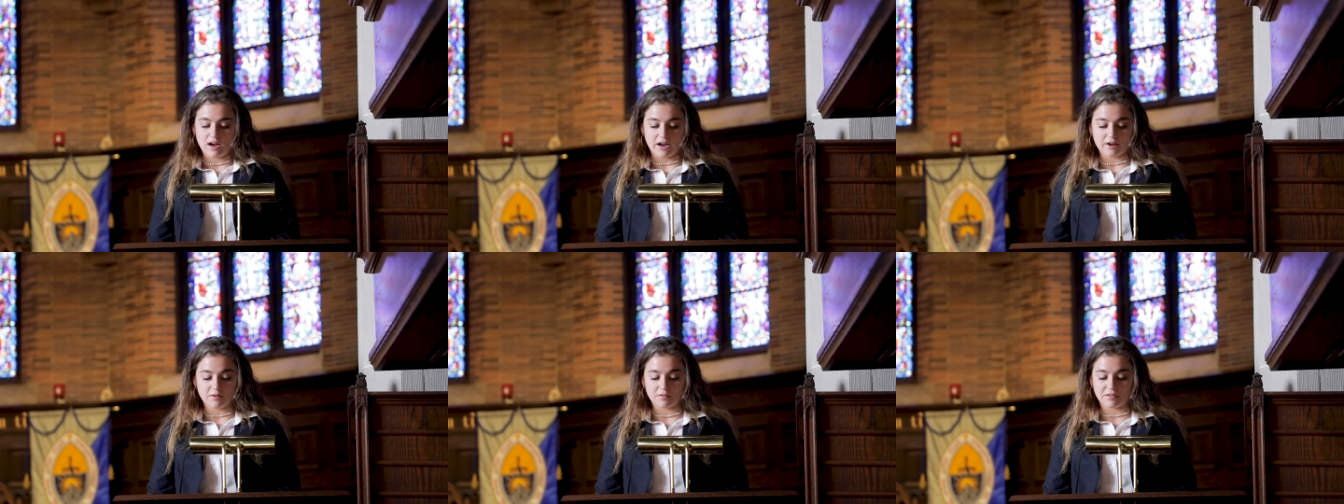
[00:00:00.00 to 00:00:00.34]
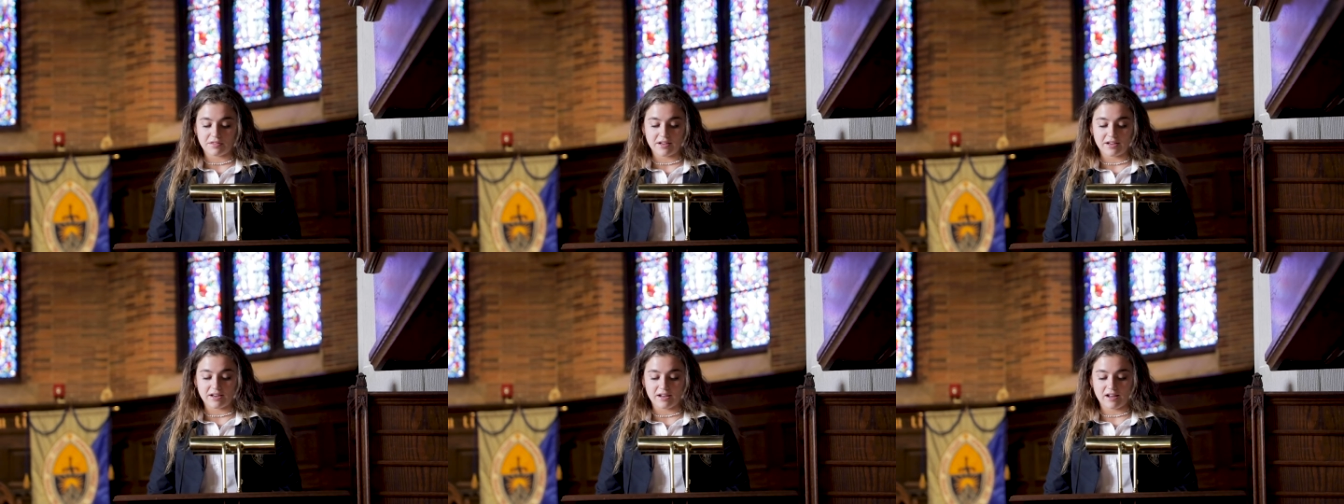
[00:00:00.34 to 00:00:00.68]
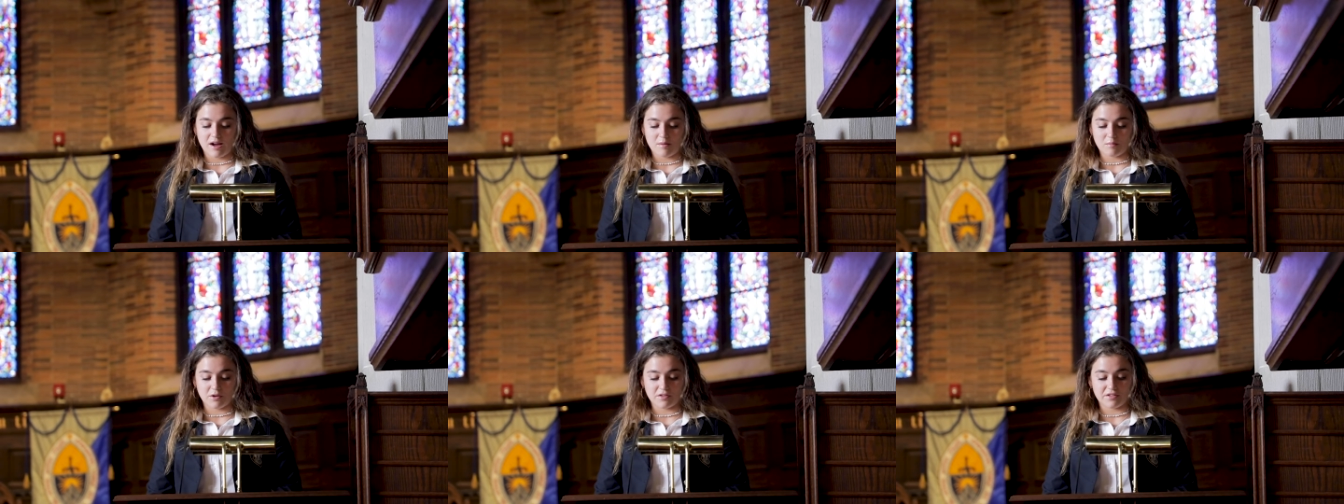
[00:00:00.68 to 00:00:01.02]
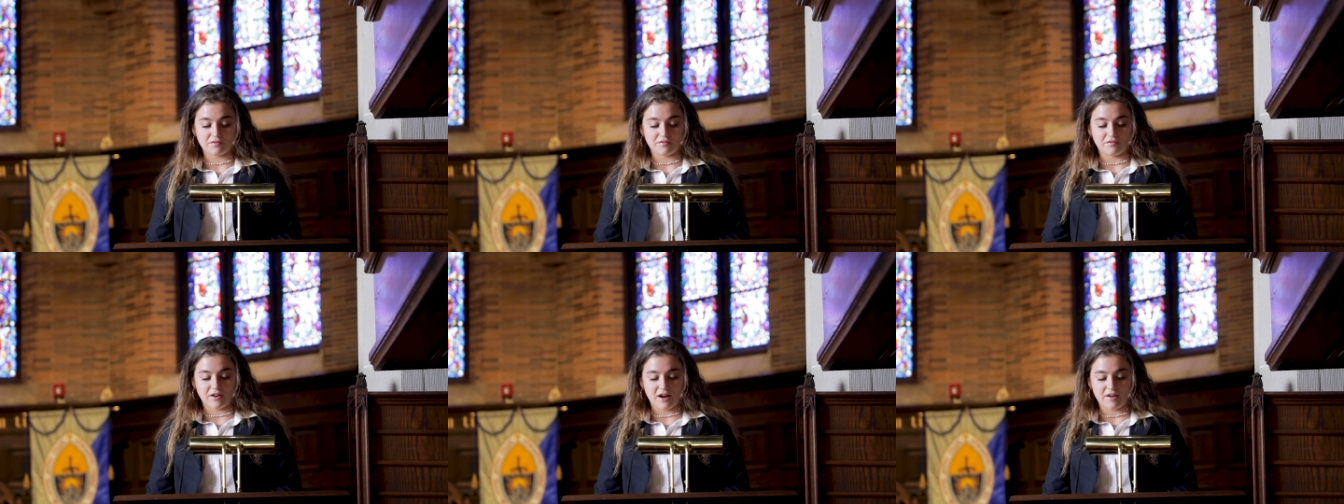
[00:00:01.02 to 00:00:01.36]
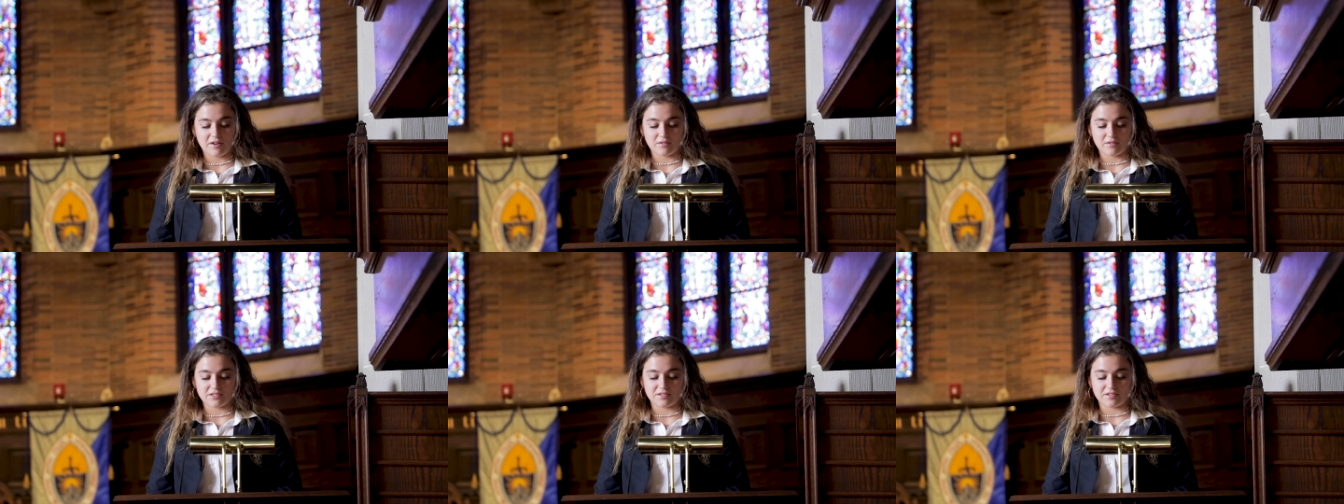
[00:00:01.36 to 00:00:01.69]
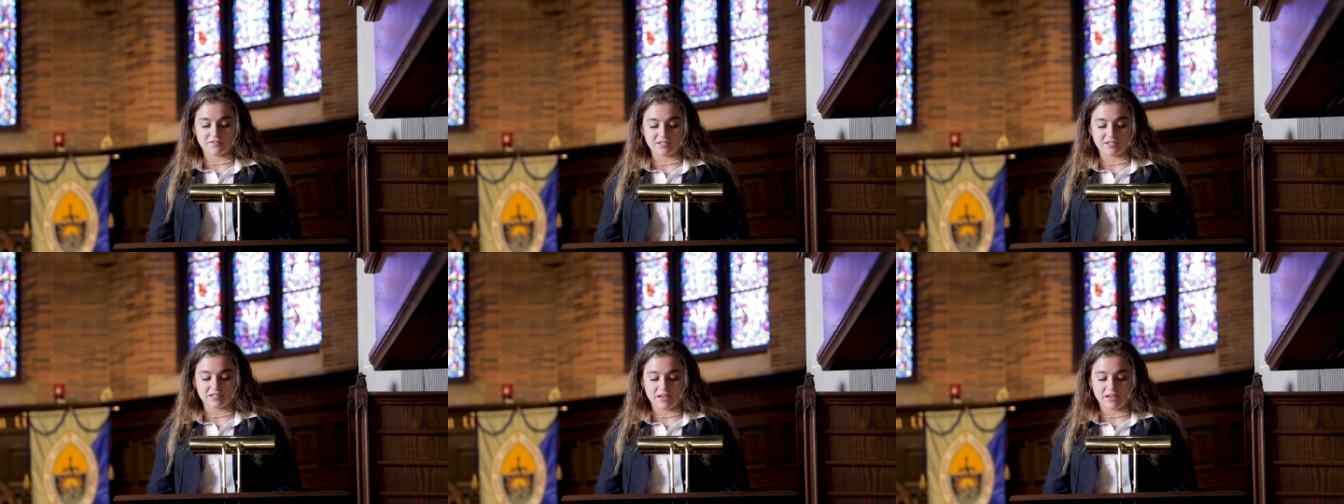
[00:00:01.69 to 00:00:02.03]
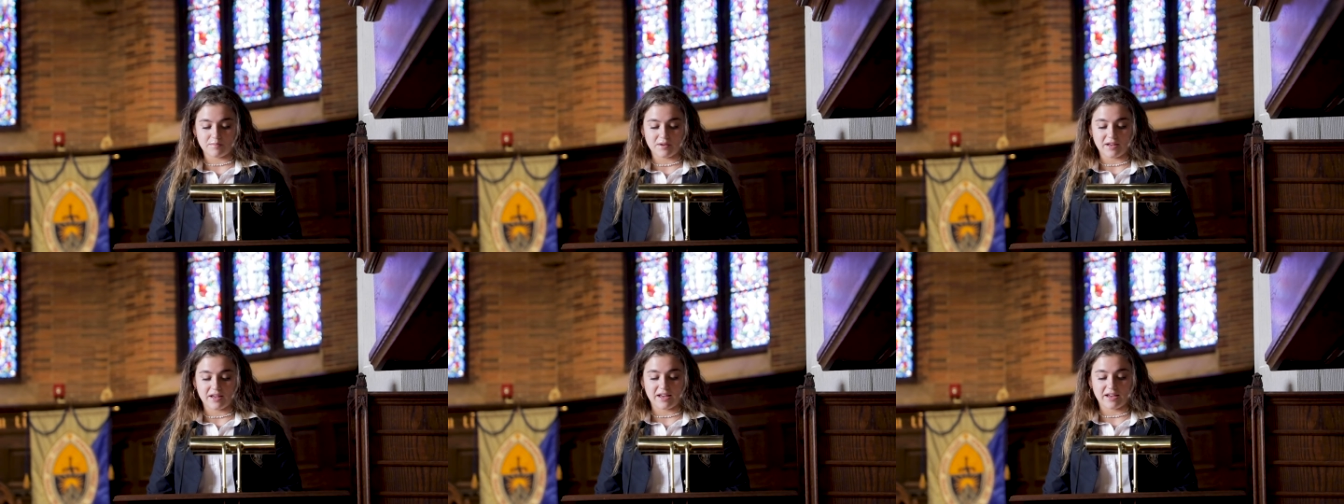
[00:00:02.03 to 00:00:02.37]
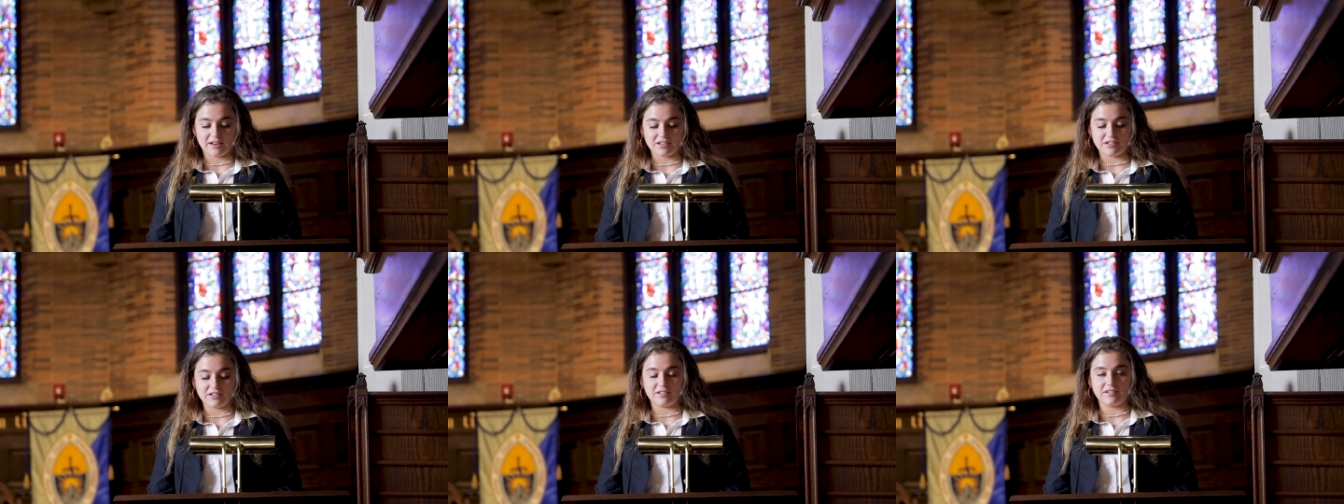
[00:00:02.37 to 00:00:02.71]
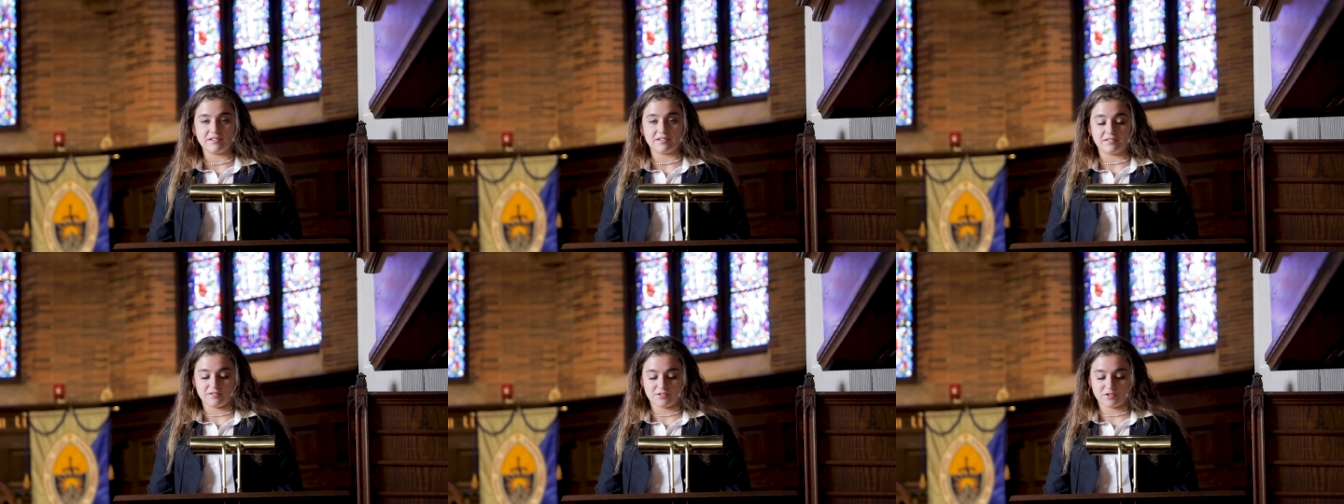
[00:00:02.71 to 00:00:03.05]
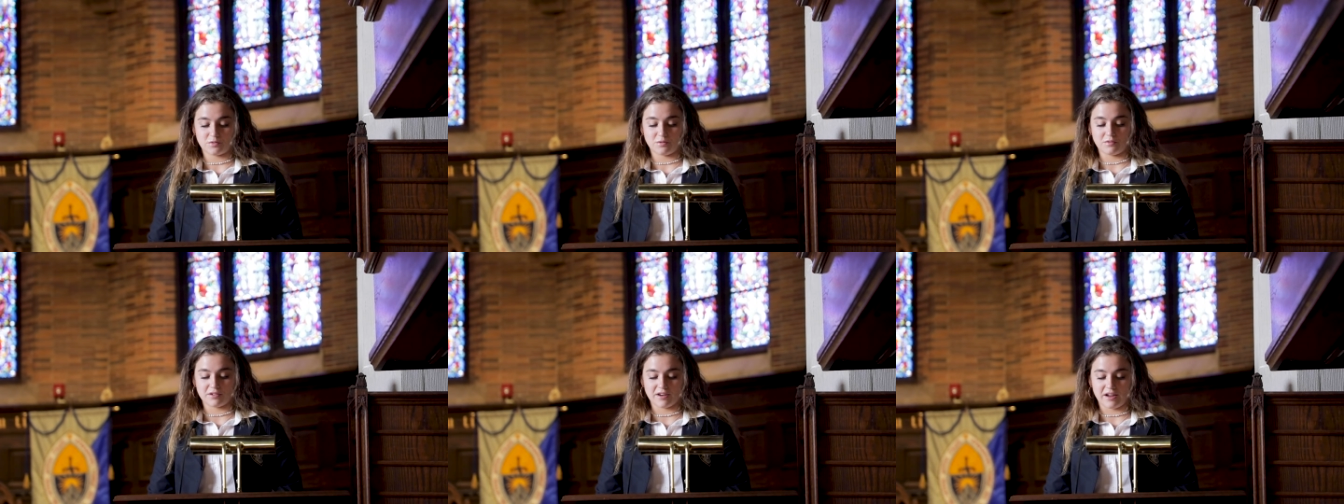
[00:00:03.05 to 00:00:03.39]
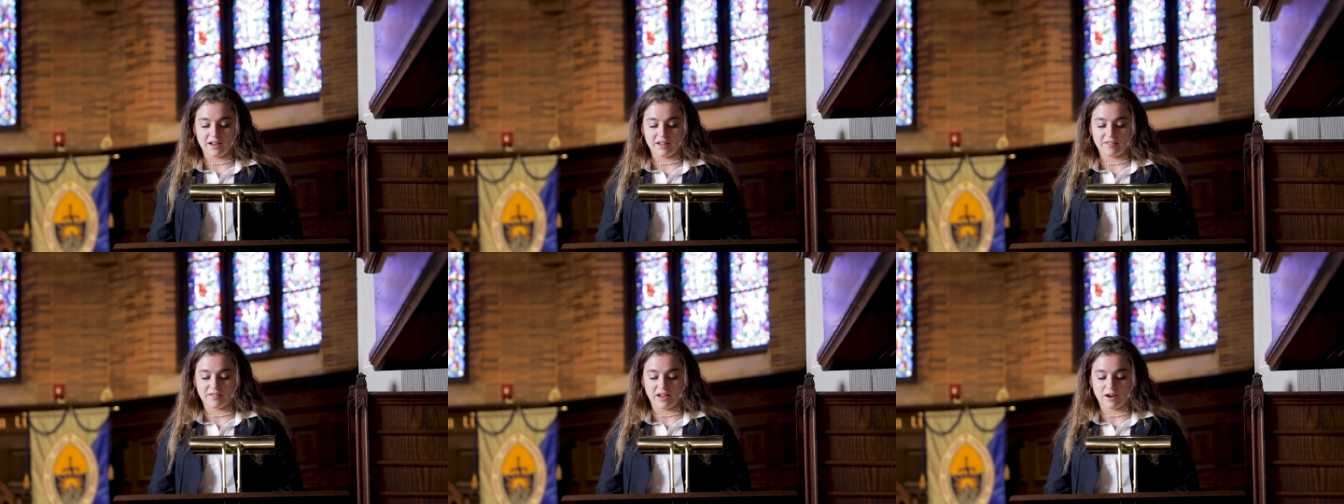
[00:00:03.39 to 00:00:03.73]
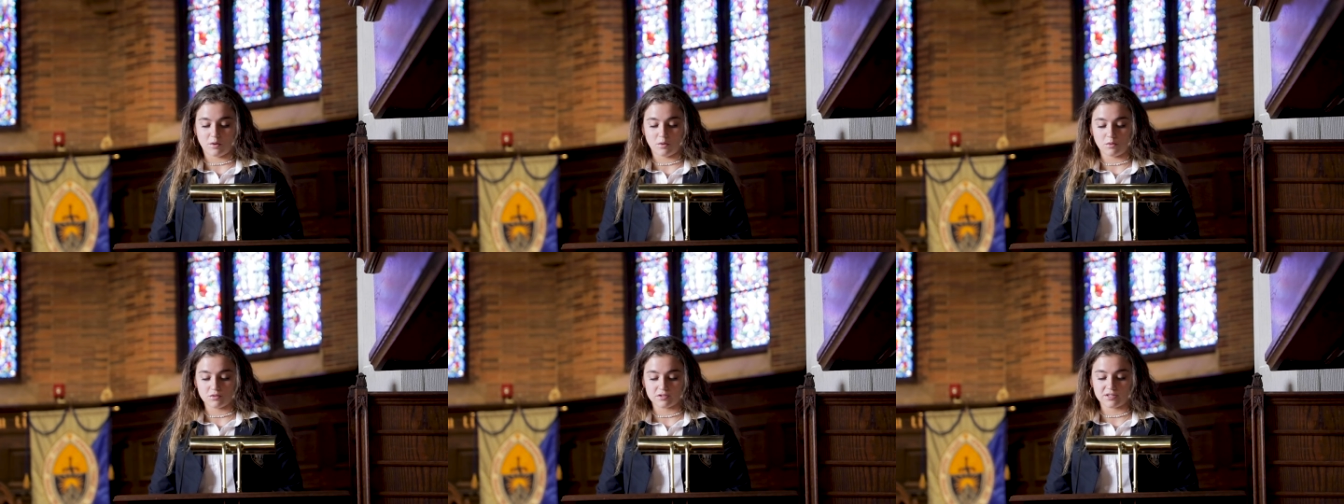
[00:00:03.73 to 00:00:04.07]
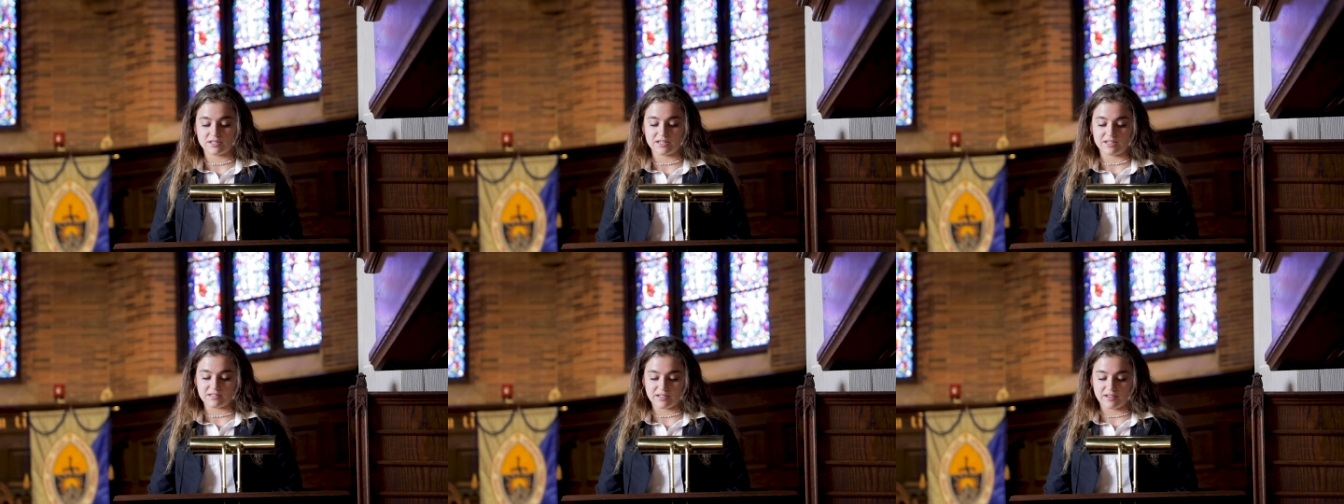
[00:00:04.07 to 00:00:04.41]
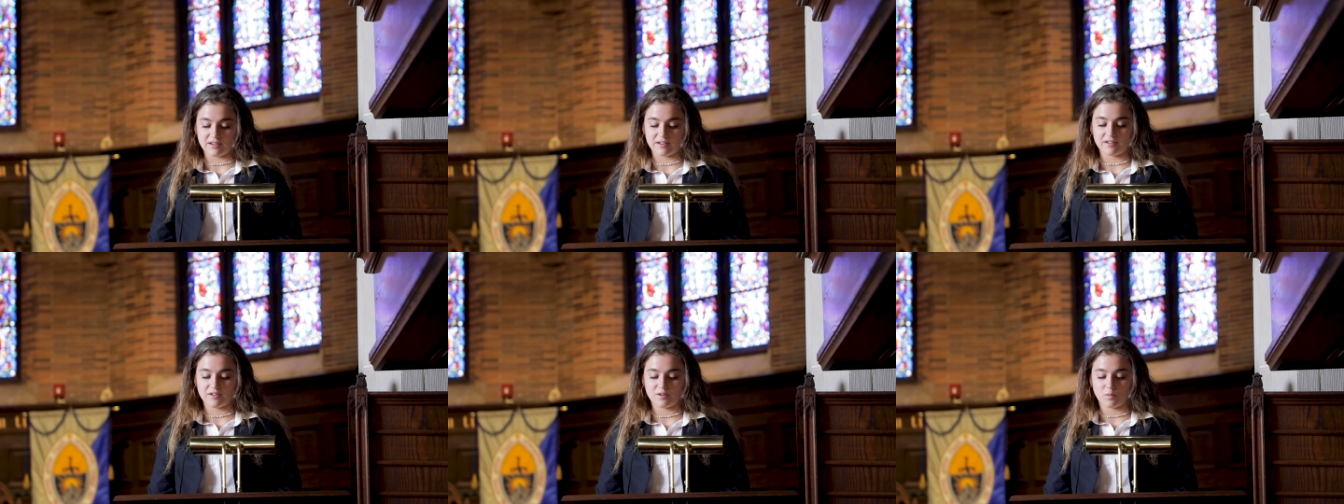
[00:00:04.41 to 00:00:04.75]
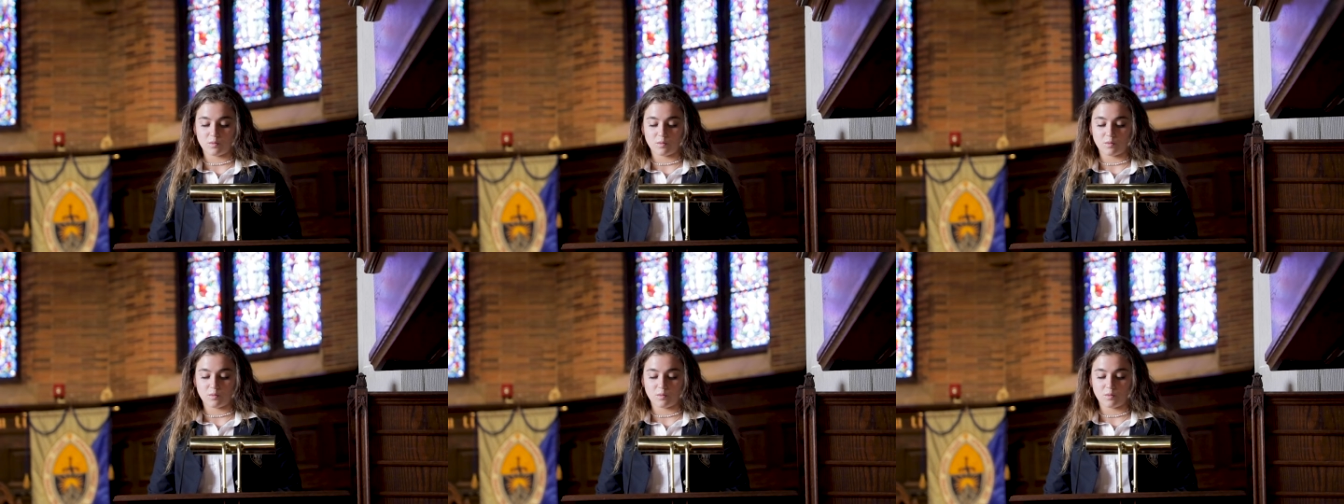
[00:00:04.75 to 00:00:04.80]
I don't think I got more than five hours of sleep any school night that whole season,